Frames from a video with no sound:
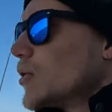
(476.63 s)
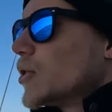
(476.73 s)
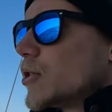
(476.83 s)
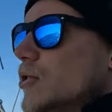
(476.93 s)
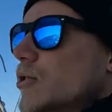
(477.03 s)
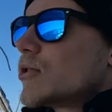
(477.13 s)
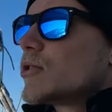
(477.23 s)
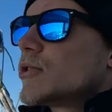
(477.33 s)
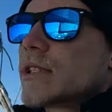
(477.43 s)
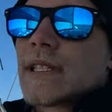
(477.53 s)
just
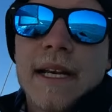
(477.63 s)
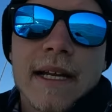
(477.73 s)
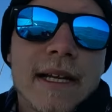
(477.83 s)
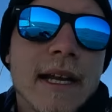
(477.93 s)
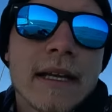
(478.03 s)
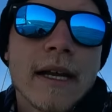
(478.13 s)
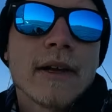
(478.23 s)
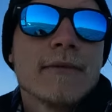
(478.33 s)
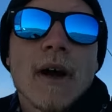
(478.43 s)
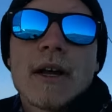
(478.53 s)
sitting in
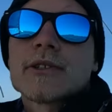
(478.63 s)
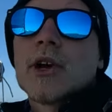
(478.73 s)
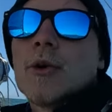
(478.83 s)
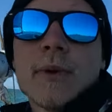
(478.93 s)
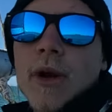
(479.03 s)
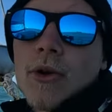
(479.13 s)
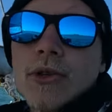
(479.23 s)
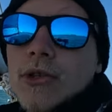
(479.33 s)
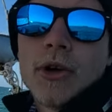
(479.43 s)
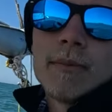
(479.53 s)
like a vast open ocean,